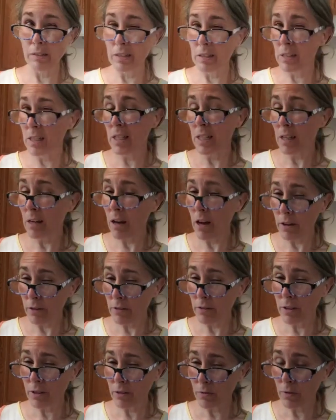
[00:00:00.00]
does it get
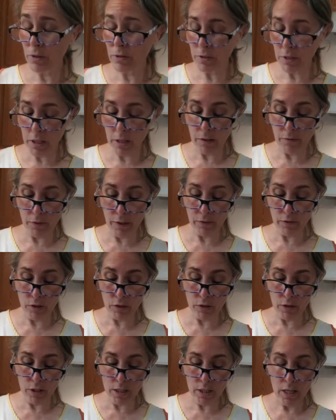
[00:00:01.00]
hotter than 375
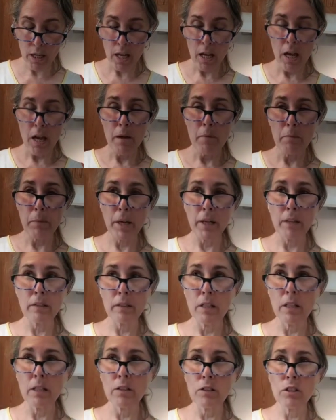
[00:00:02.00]
degrees? But
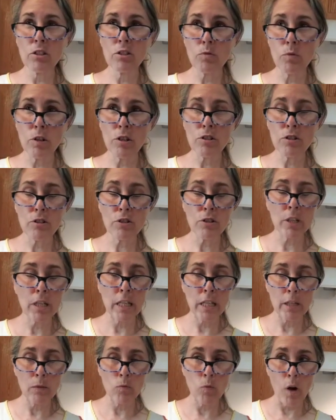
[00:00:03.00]
dishwasher
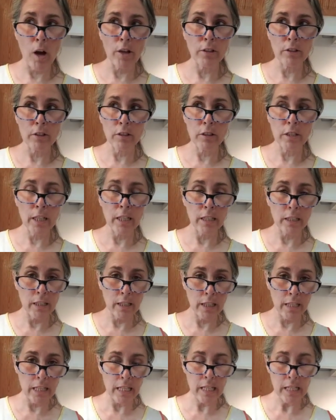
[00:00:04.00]
water and
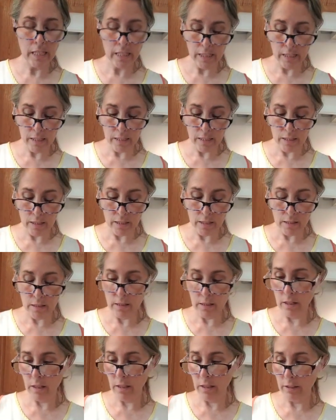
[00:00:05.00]
heat is
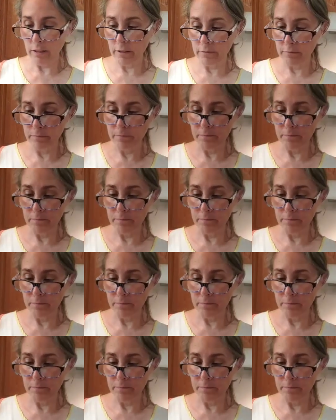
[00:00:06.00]
the